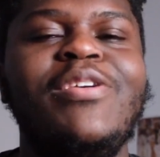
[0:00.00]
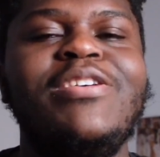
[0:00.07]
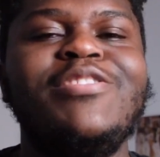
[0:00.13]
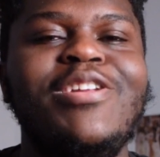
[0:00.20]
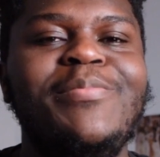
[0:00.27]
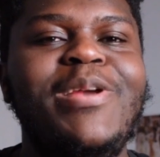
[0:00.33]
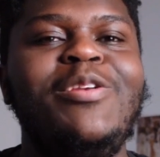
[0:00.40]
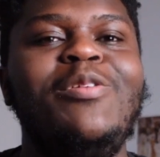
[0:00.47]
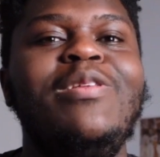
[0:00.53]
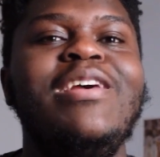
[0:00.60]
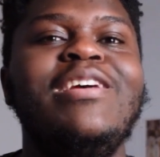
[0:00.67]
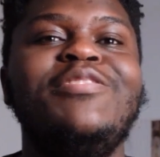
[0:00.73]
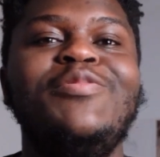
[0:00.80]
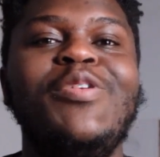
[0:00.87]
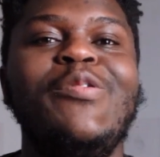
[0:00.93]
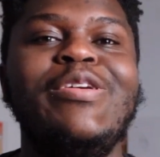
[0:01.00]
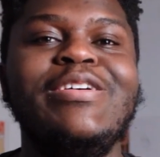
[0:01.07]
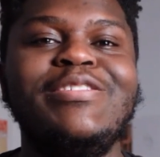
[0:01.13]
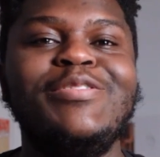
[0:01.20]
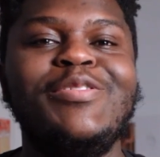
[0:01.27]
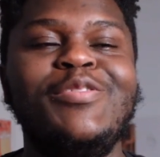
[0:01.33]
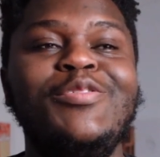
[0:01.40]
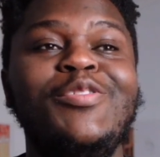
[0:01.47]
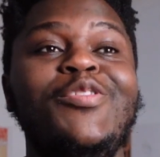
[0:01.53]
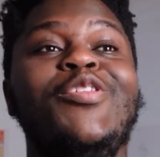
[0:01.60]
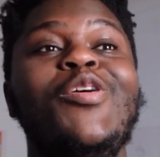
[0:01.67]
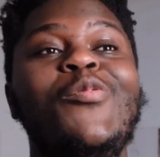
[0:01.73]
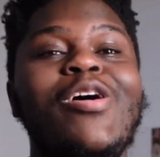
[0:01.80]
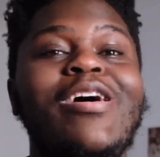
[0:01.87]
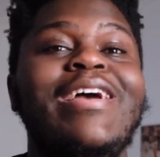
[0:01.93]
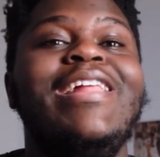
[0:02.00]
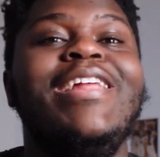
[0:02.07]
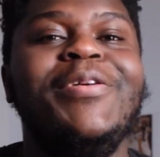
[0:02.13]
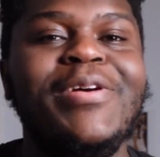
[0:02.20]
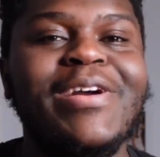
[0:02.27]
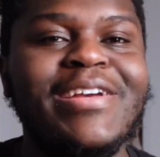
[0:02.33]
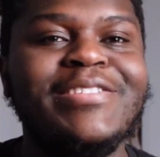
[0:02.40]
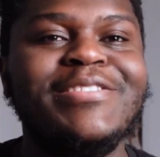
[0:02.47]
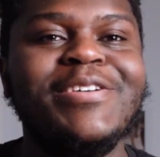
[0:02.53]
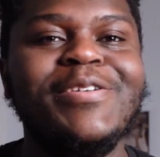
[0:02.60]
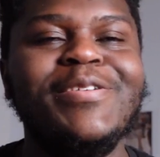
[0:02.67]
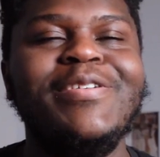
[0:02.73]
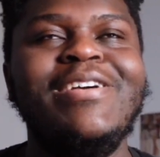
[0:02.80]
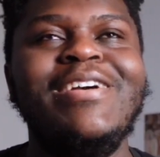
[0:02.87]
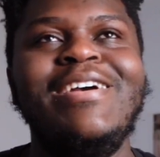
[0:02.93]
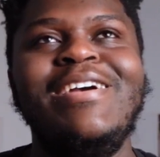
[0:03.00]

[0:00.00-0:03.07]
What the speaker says: that's gonna make you less focused to do your work anyway. So